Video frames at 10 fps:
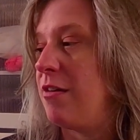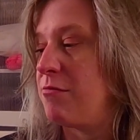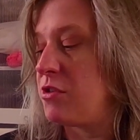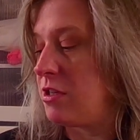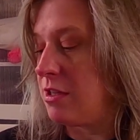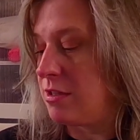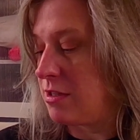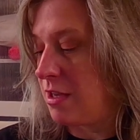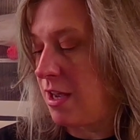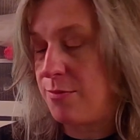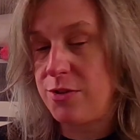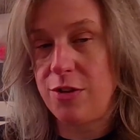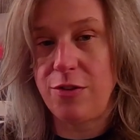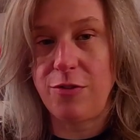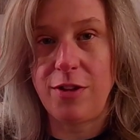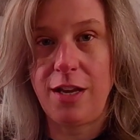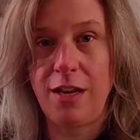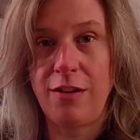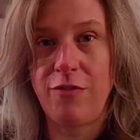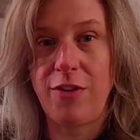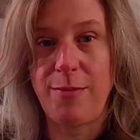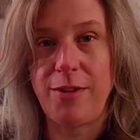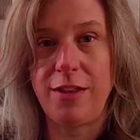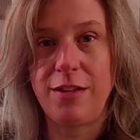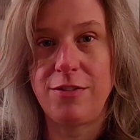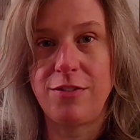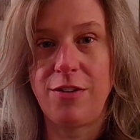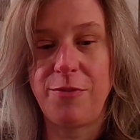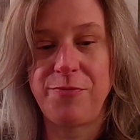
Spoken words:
She's absolutely fabulous. So